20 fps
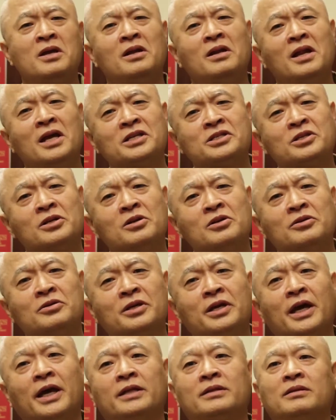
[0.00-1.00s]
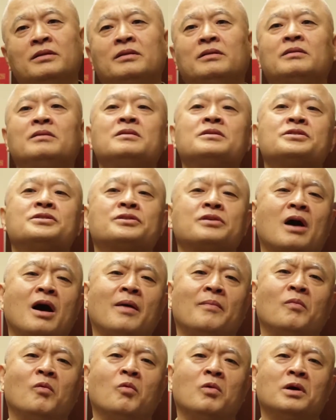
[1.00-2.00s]
Let's look at
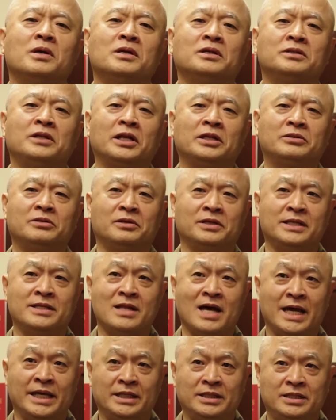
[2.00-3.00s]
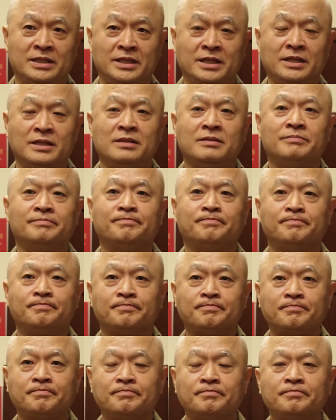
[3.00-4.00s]
Psalm 139,
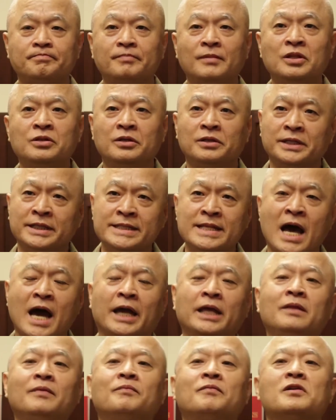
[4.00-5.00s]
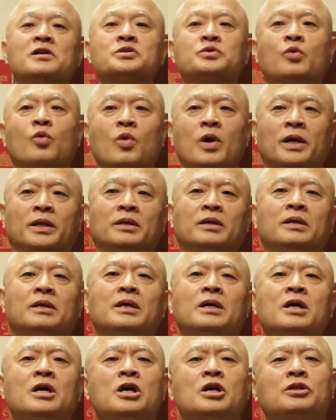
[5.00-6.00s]
39, verse 1.
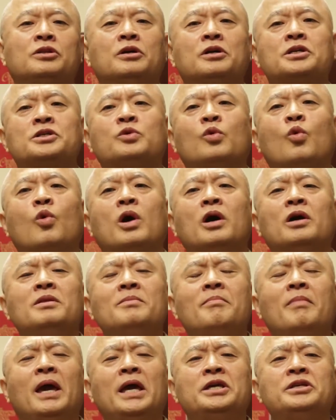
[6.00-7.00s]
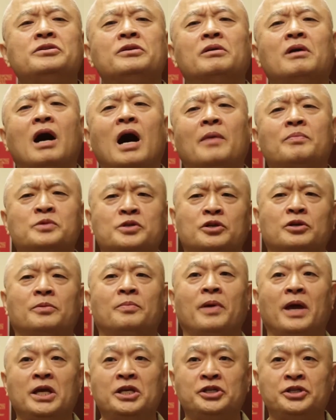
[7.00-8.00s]
There is one major
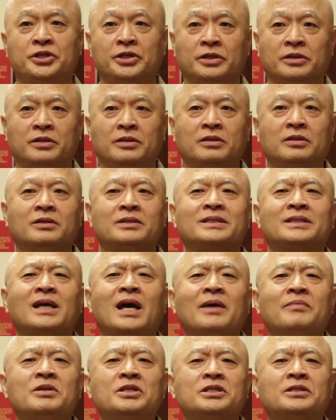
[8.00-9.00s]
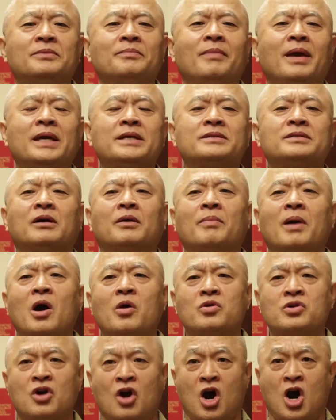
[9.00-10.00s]
observation the psalmist makes
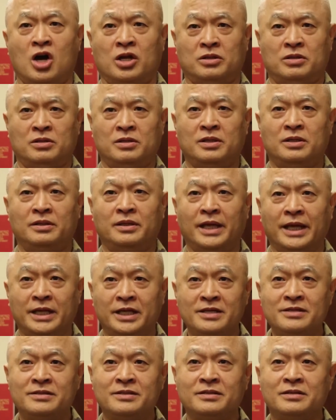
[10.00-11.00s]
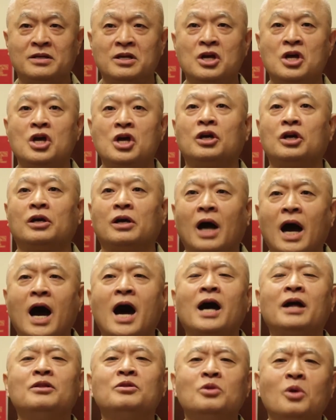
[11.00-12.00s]
about God. That is,
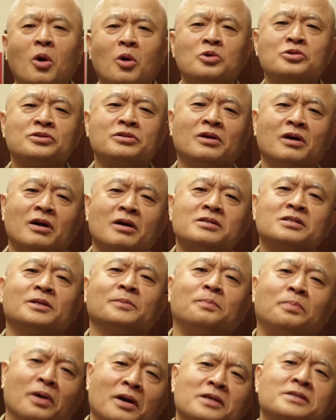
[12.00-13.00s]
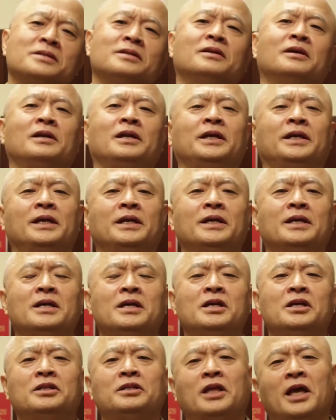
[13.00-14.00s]
God knows us personally.
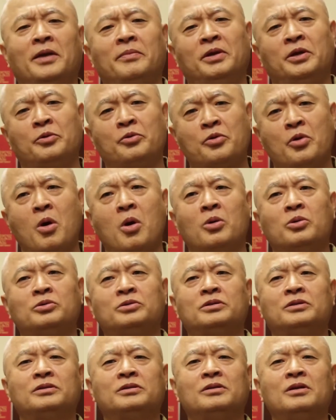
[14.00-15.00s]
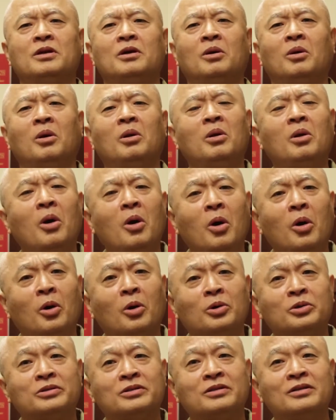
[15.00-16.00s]
David wrote, O
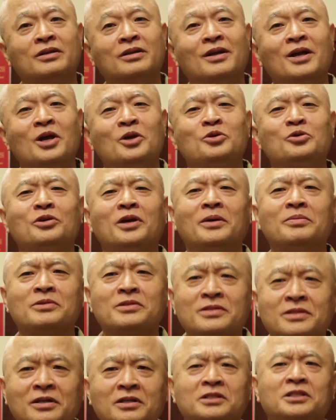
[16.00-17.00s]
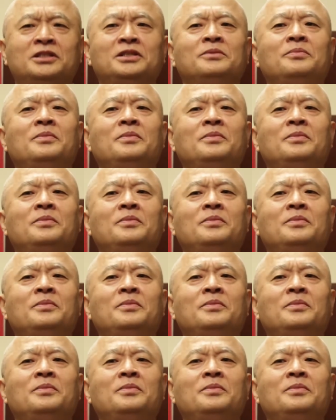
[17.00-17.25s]
Lord, you have searched